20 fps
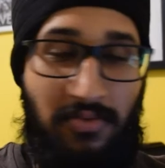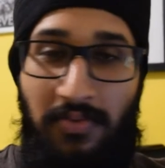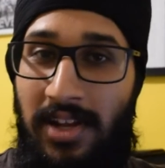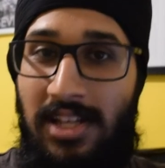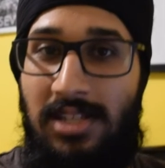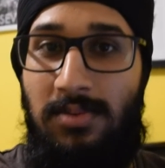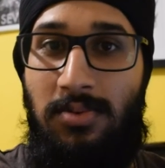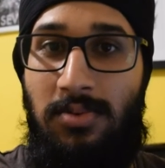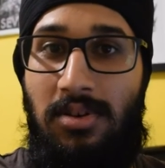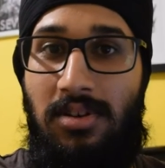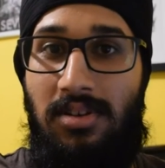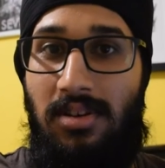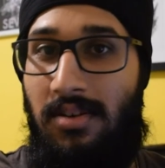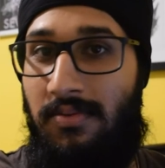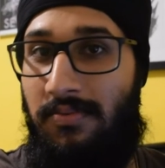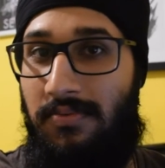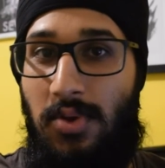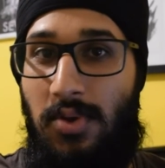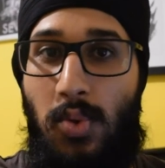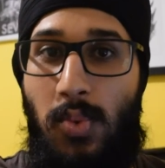Facebook a
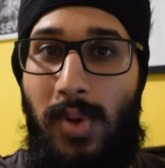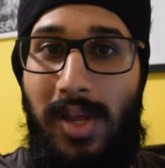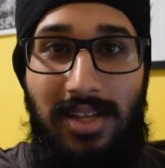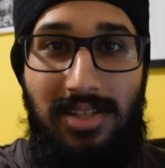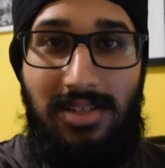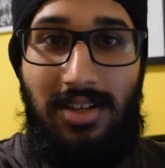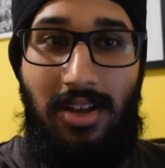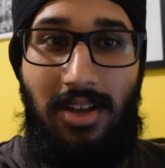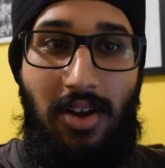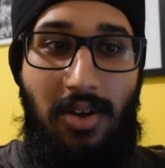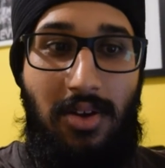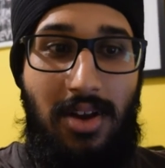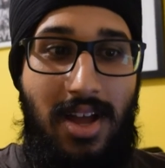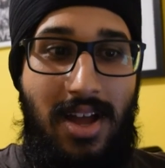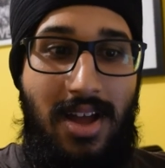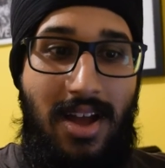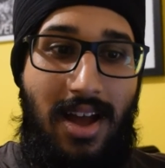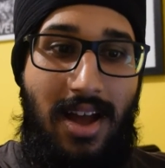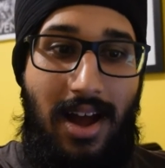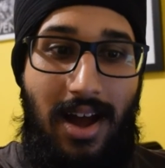few weeks ago,
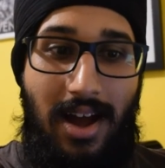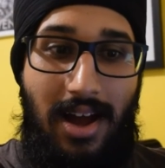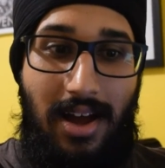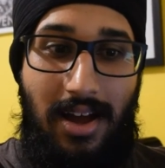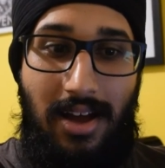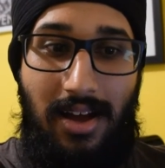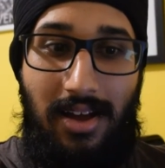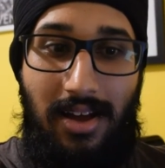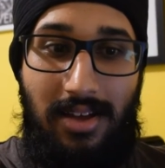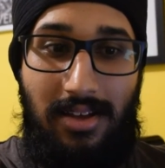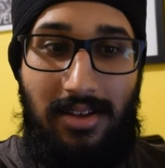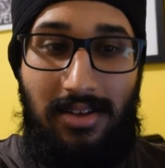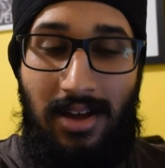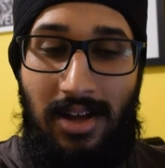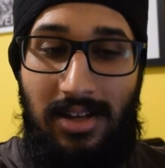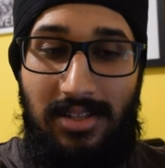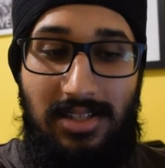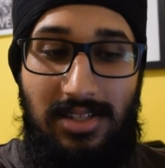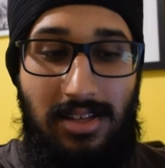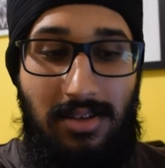I
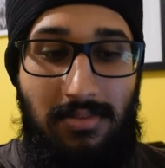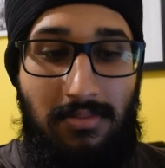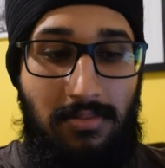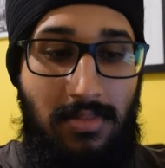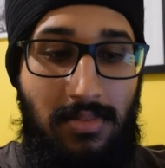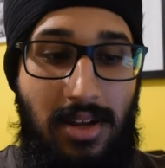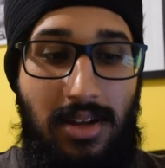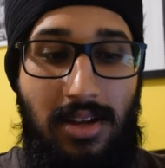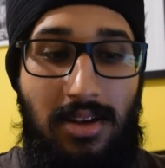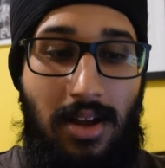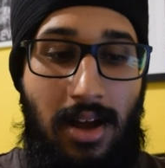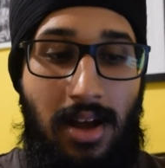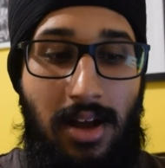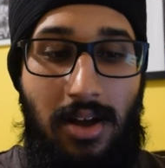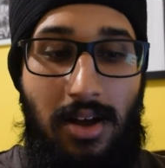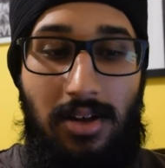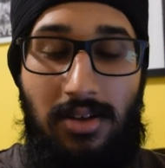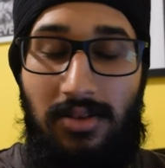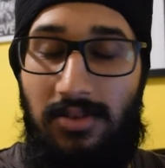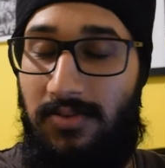submitted
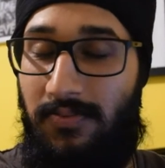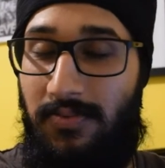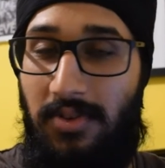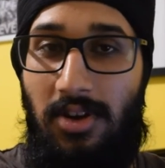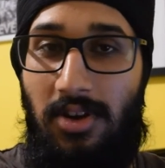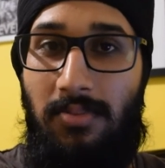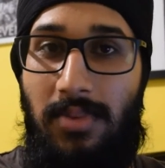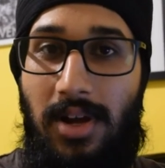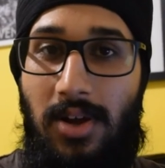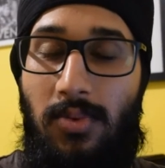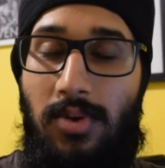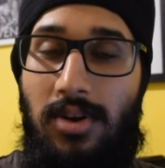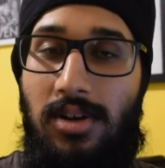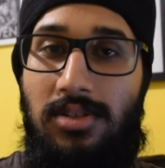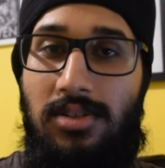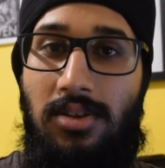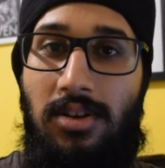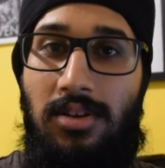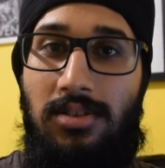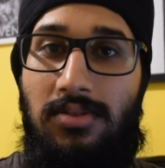a film I
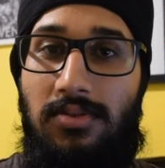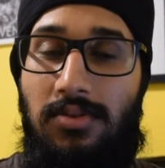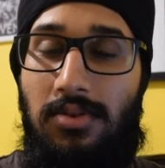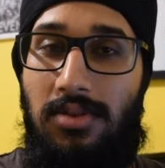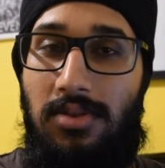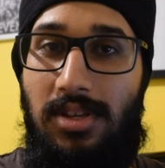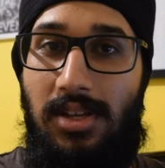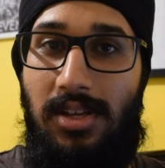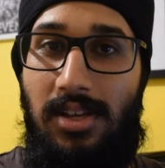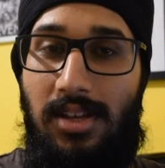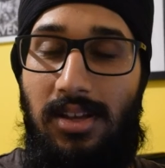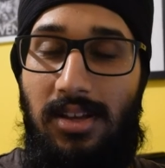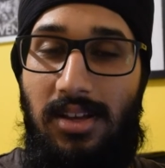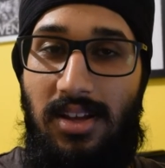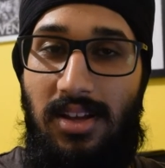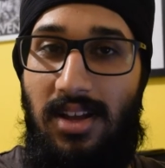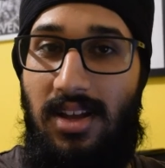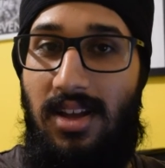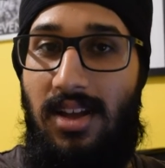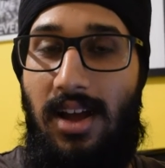worked on to the
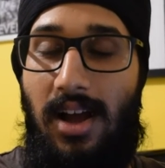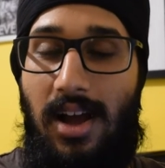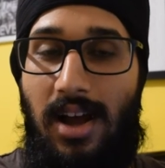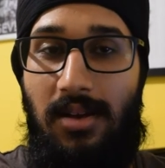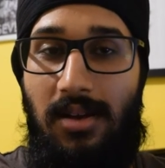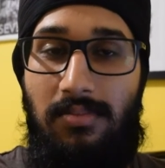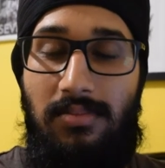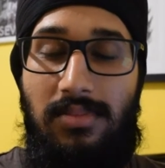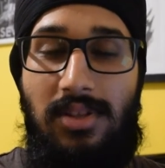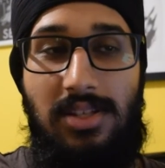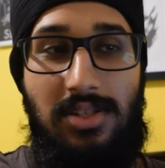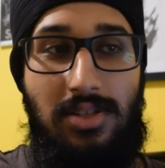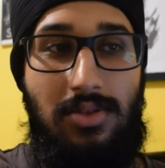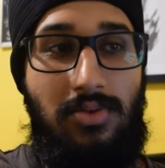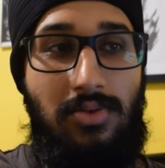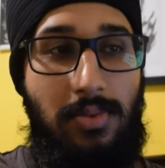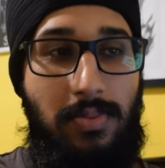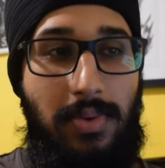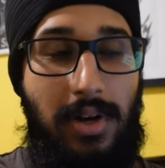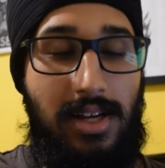this
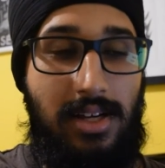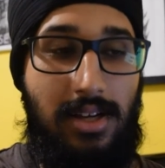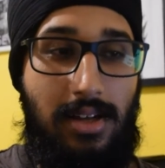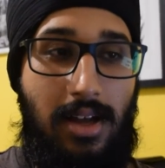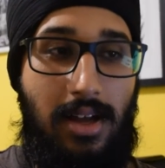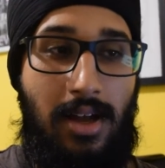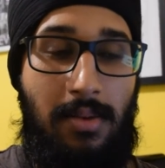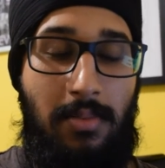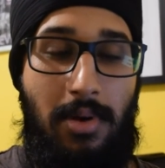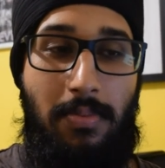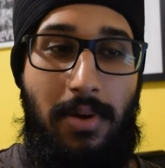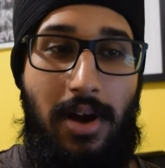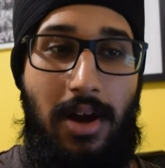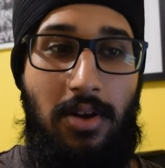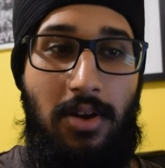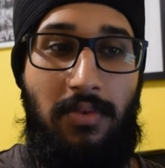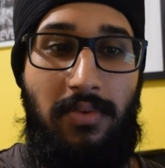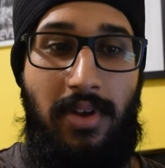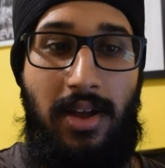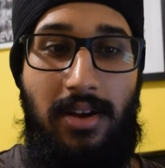group I am a
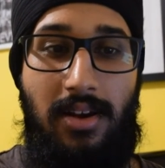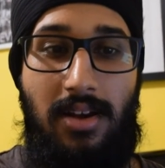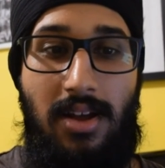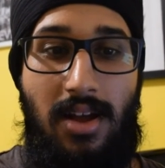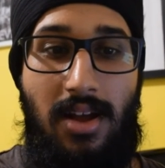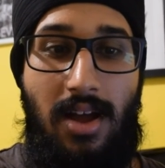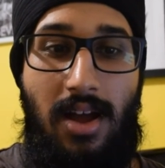part of, and